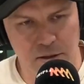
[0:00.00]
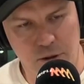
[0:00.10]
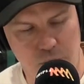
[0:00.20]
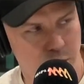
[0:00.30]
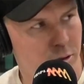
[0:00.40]

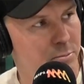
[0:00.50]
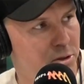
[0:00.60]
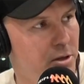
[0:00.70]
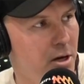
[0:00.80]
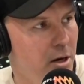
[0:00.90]

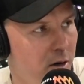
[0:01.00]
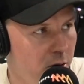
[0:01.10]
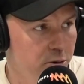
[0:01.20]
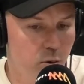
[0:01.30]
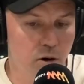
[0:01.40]
terms
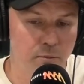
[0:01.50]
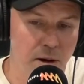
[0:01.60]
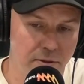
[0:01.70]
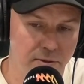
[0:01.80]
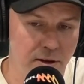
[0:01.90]
on a
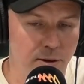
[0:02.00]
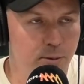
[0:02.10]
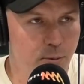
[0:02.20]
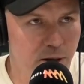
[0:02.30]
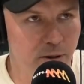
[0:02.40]
12-month
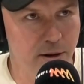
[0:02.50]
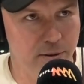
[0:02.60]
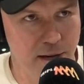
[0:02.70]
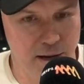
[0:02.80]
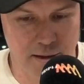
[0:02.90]
deal. We got there
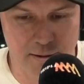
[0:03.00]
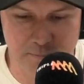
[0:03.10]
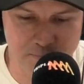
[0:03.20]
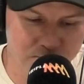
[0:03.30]
in the end.